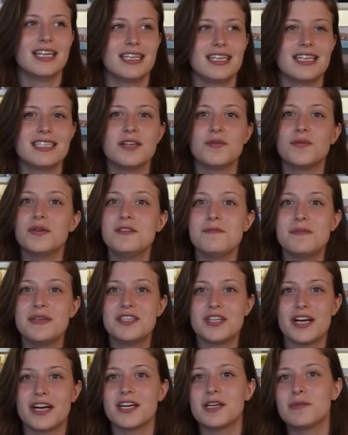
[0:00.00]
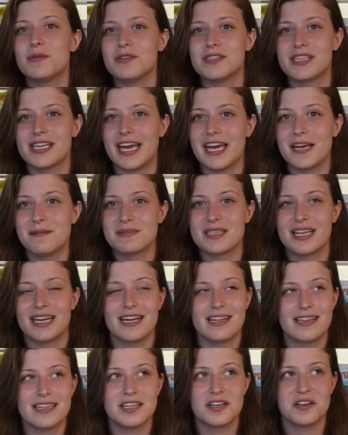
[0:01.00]
because it wouldn't be charitable to games that
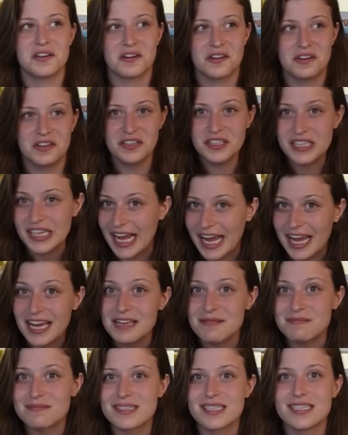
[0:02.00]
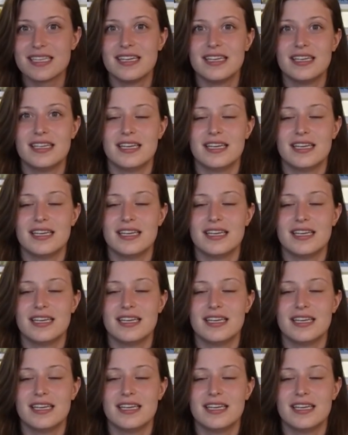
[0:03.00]
I think are good games.